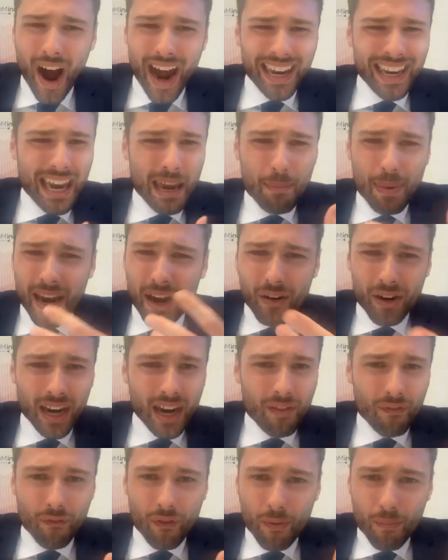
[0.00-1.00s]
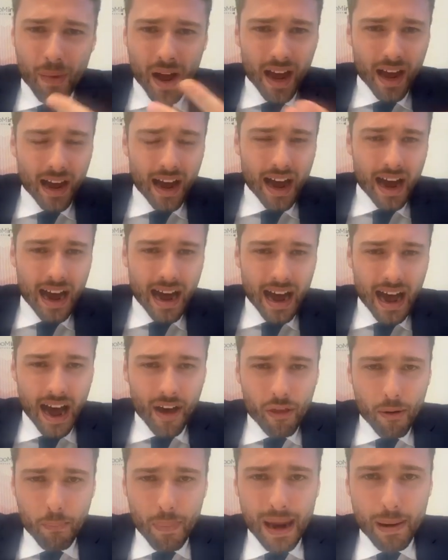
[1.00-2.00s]
I keep hearing it from
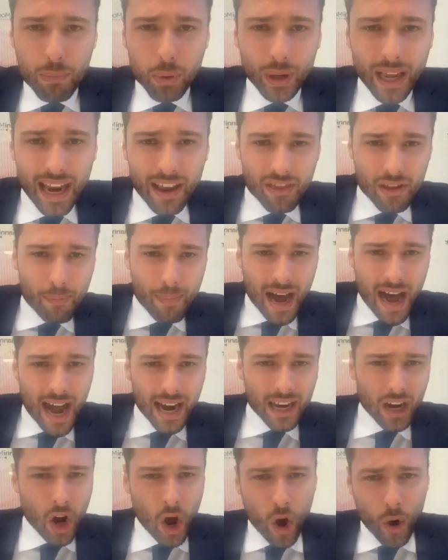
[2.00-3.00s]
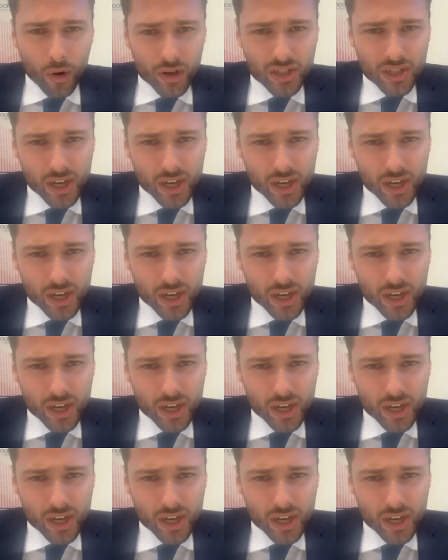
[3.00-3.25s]
other people out in the market, oh,